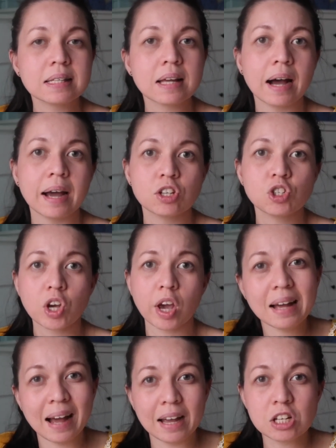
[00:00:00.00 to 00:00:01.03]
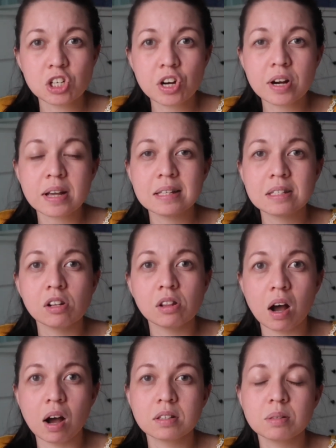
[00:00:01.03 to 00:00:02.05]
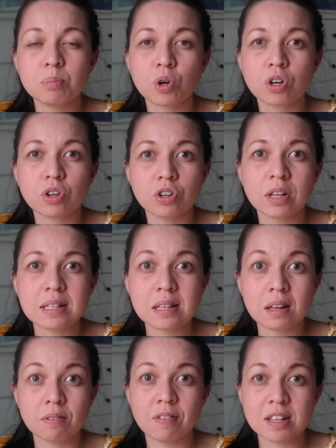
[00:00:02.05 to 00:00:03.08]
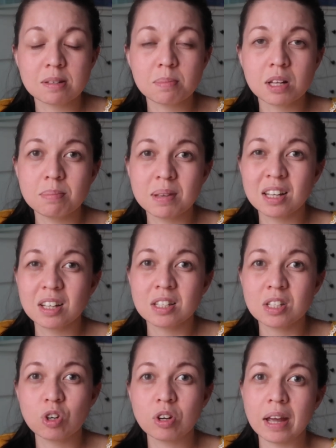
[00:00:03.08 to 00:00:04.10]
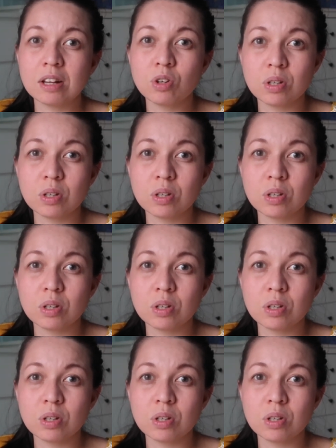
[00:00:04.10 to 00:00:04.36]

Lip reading: is a high chair. The high chair is a lot more good as an investment because you can